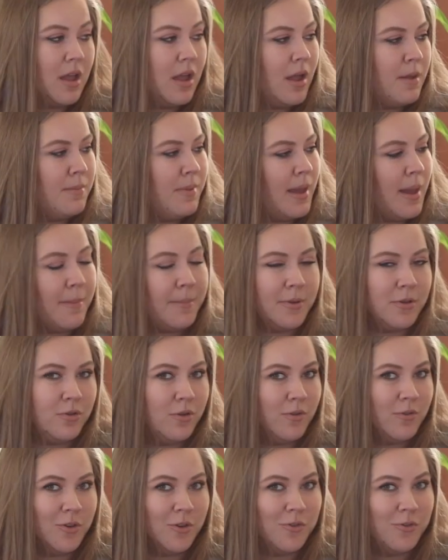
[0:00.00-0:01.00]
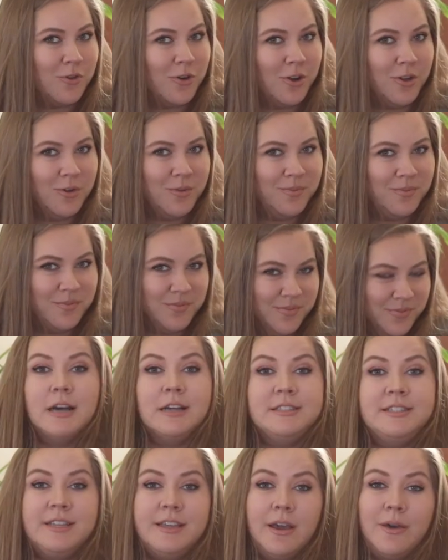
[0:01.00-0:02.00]
I'd be happy to review it for you.
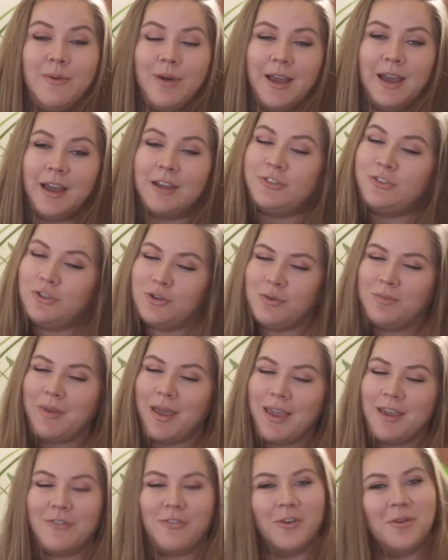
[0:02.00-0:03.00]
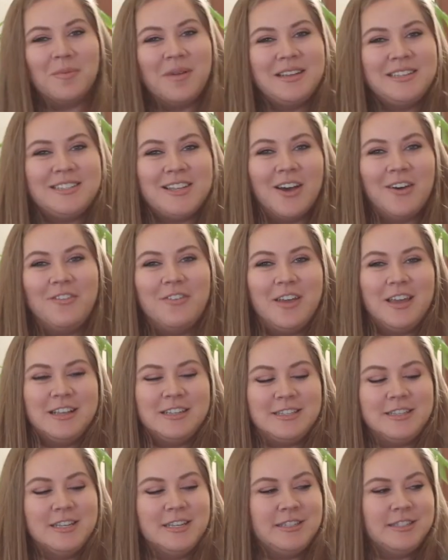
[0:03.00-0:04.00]
A D I Y I do make for myself
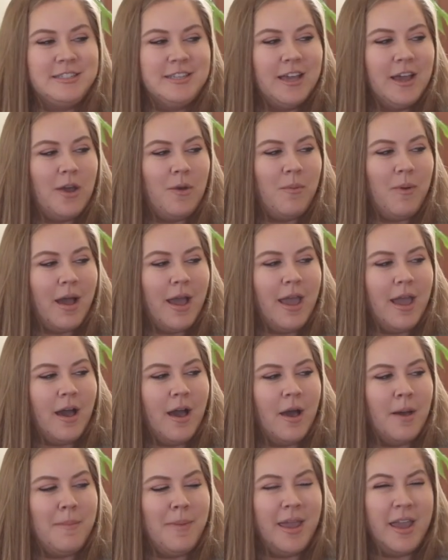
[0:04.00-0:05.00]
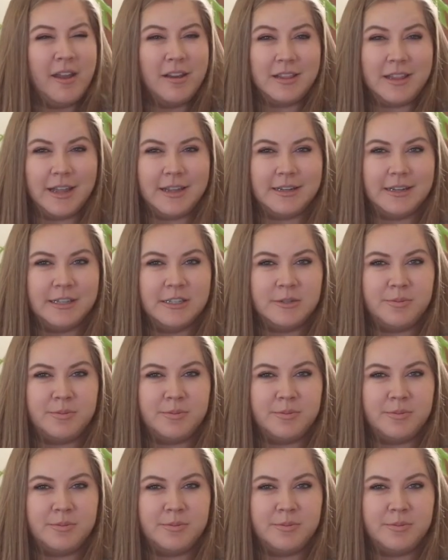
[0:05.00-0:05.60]
is this D I Y um, hair lightening